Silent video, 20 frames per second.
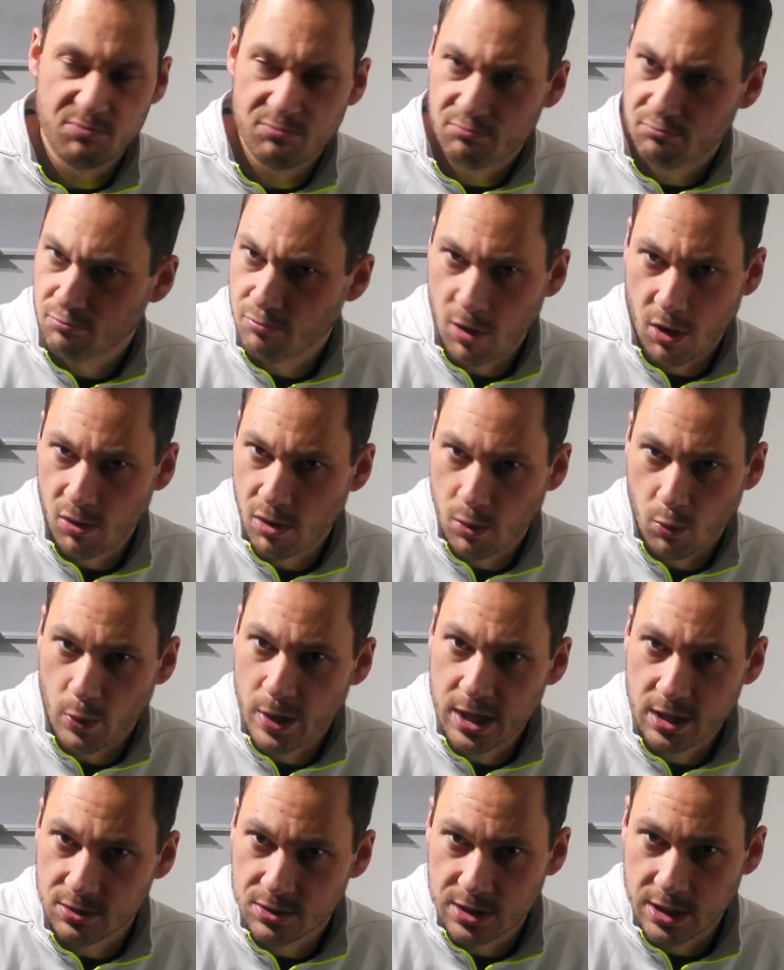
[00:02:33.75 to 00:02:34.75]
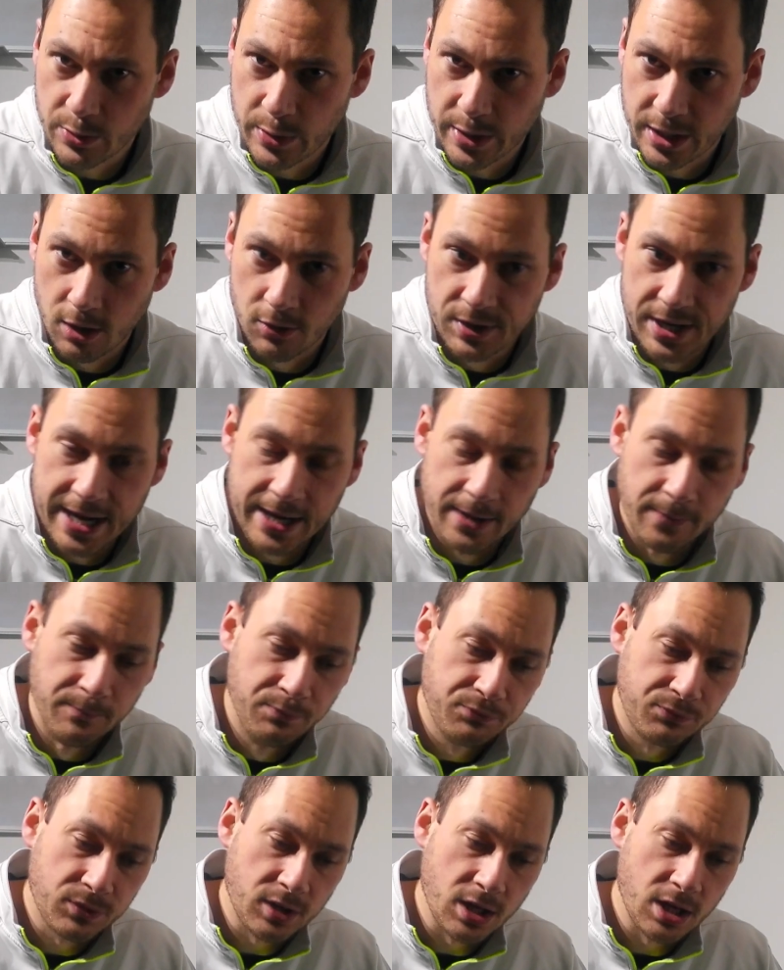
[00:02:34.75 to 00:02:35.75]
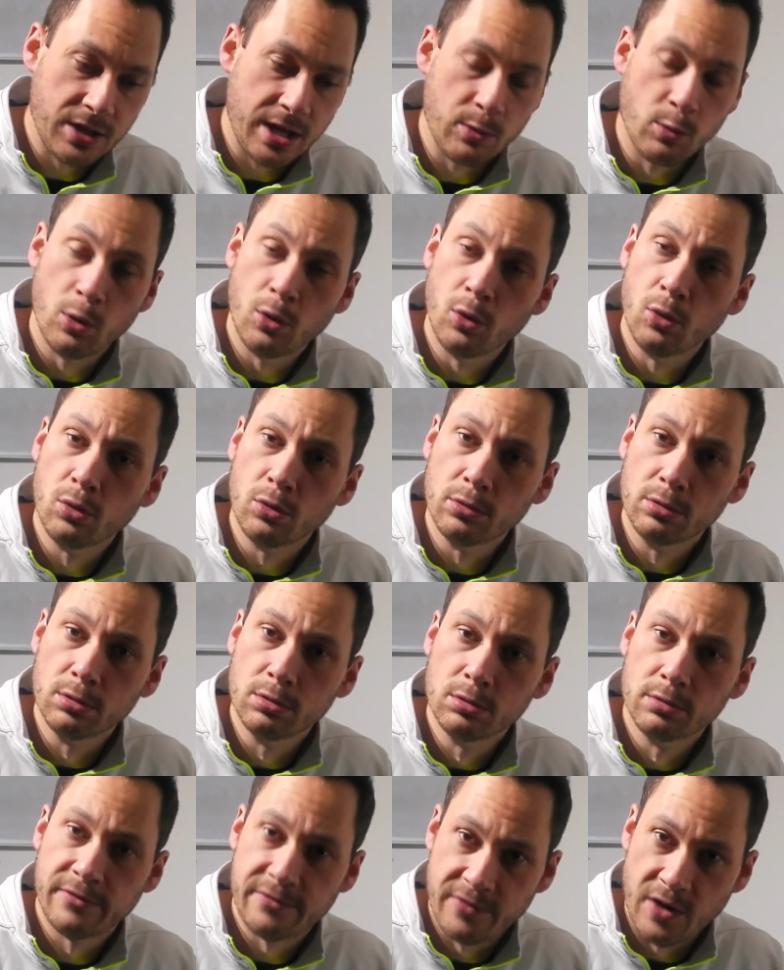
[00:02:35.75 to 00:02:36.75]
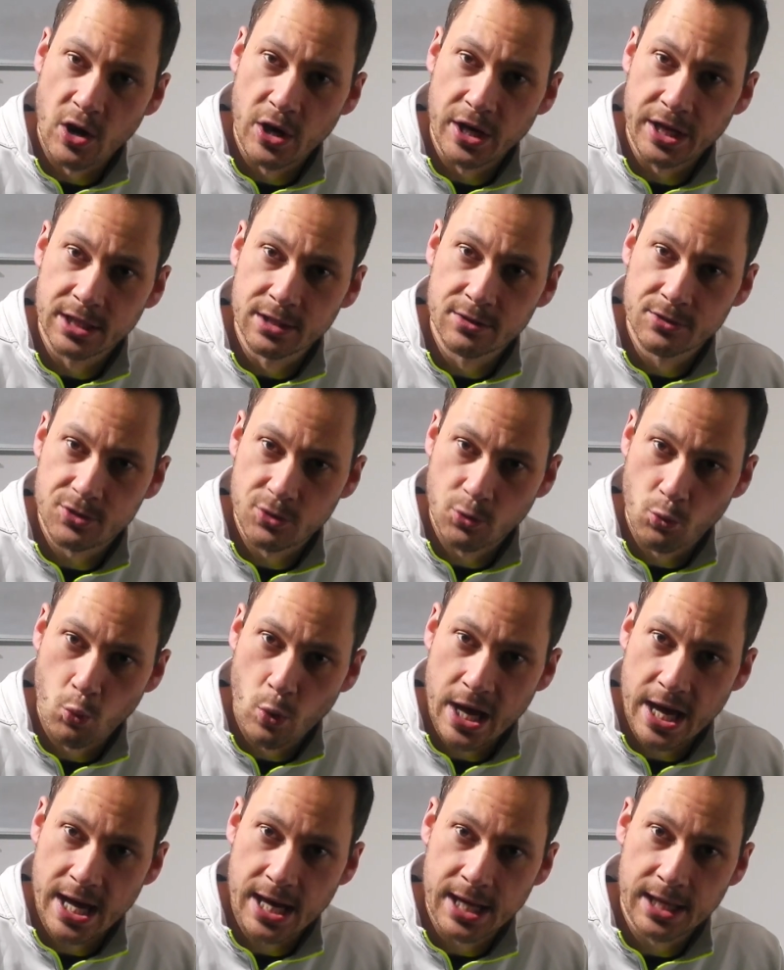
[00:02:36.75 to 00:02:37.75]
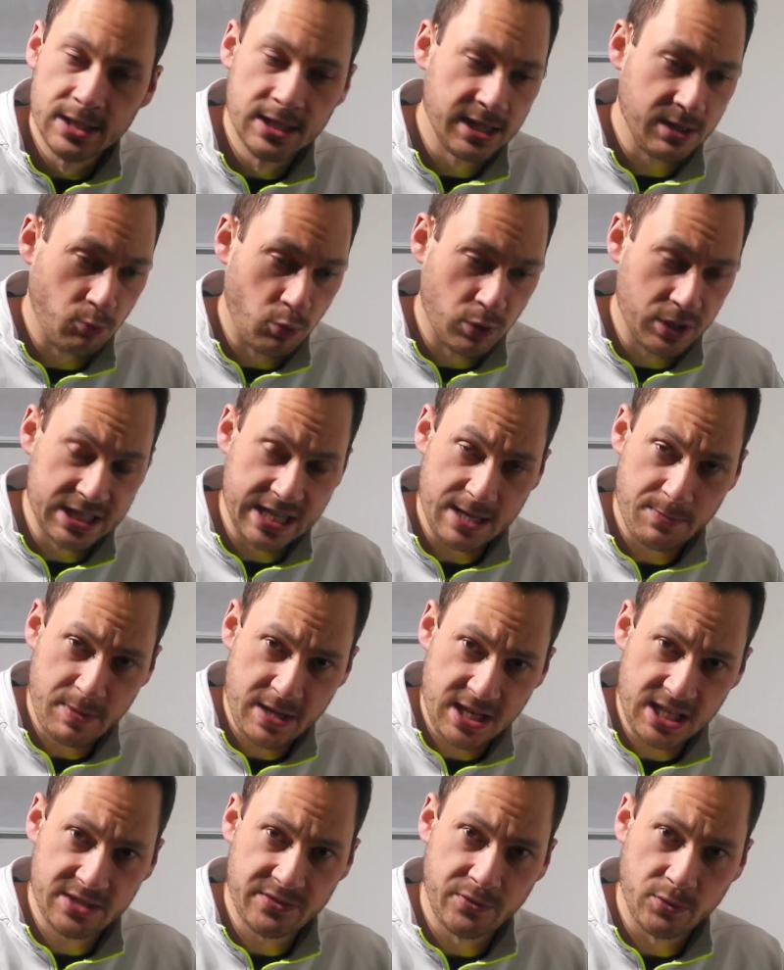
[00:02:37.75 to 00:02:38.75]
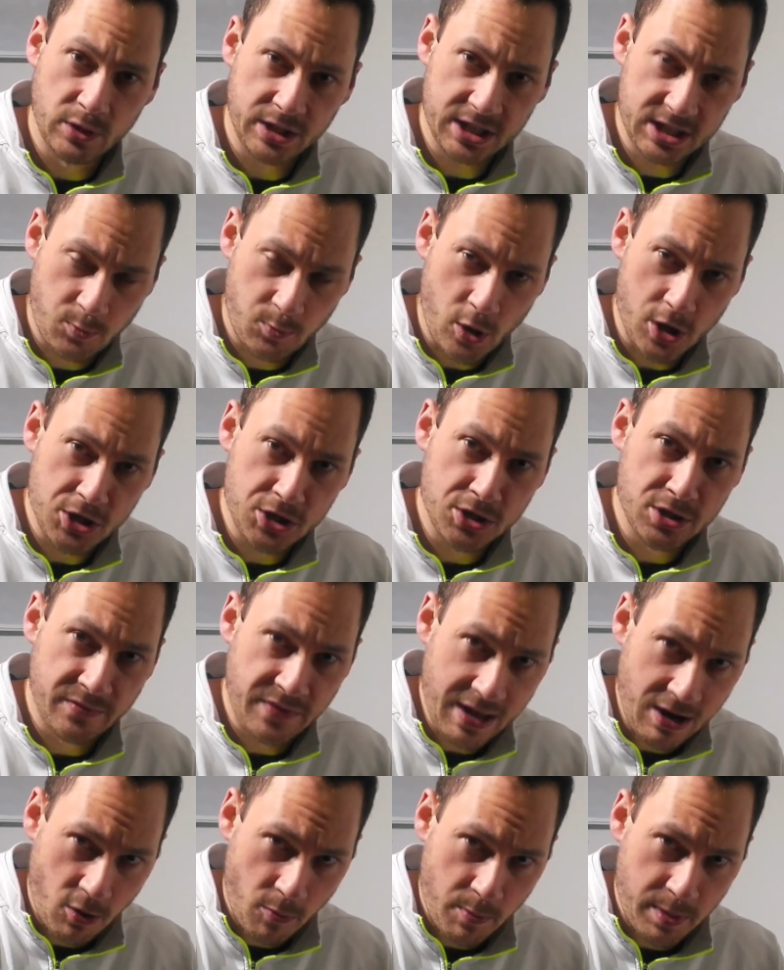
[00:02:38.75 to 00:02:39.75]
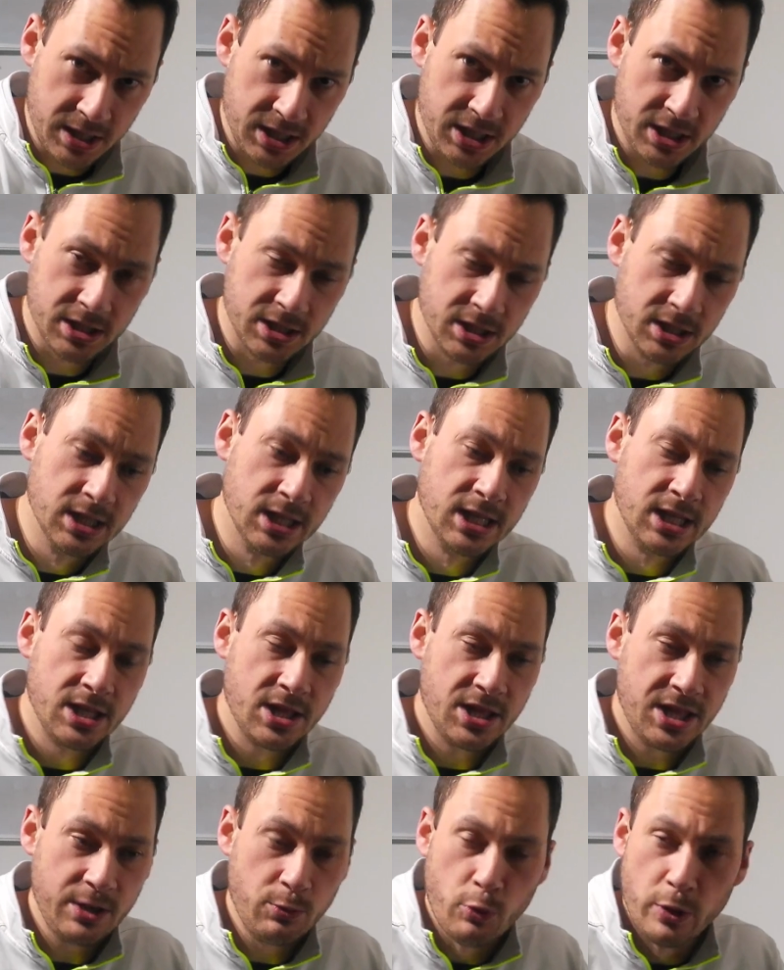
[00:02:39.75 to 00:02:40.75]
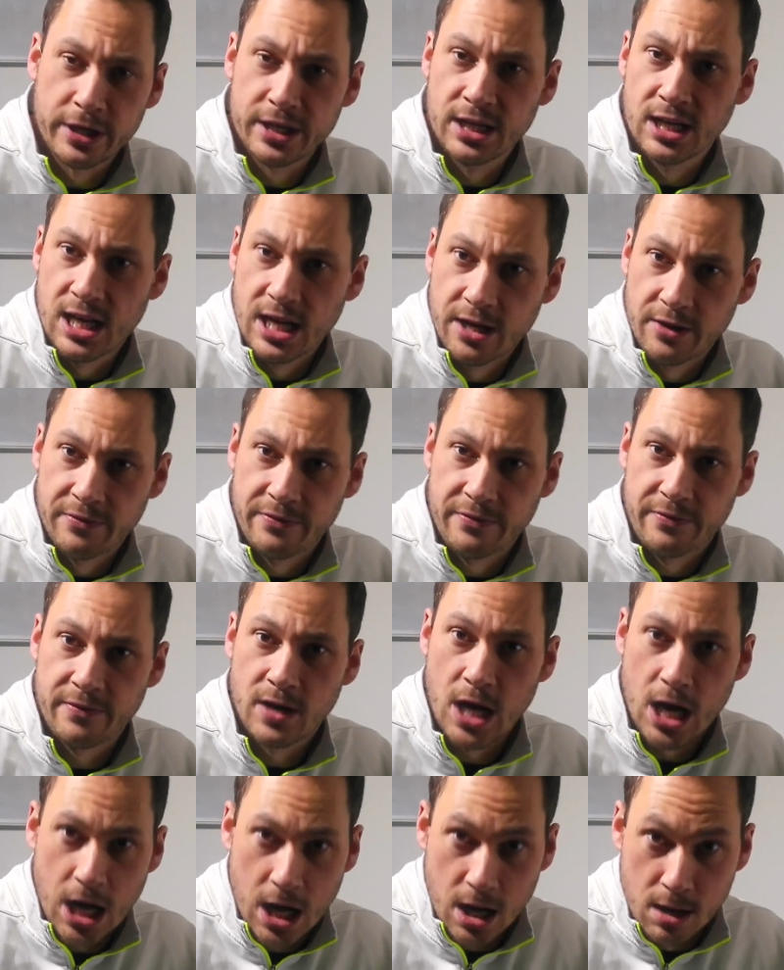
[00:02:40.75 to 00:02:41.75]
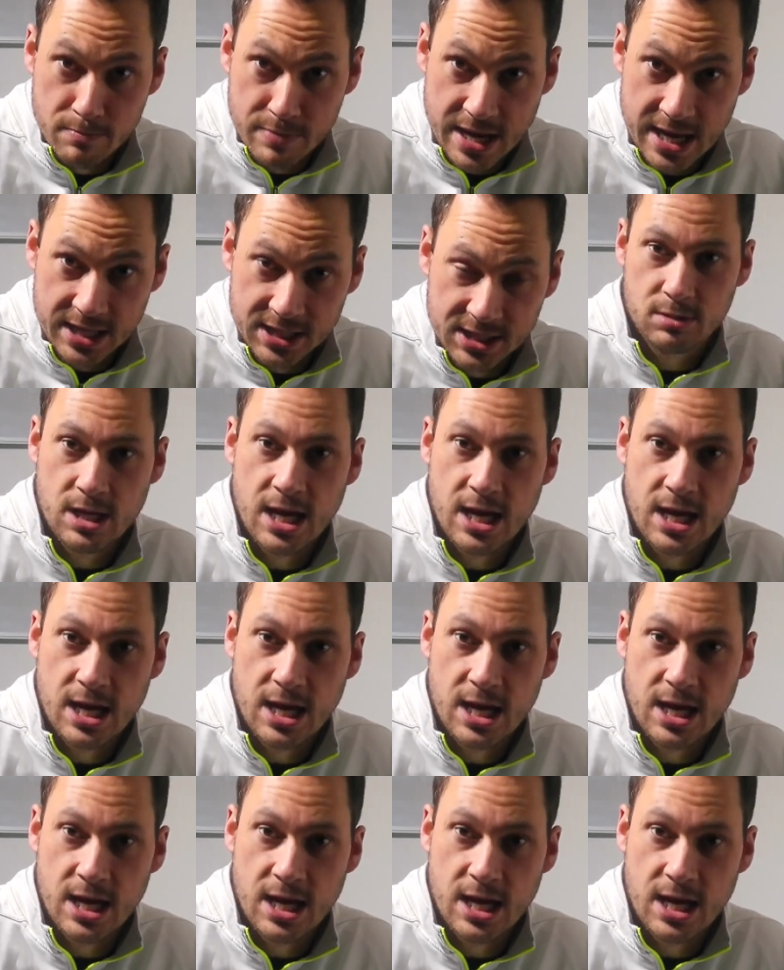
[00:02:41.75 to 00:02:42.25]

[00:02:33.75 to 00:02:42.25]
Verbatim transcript: uh, a week or so ago now, they were all fine to wear what is a peaceful expression of their opinion, the One Love armband.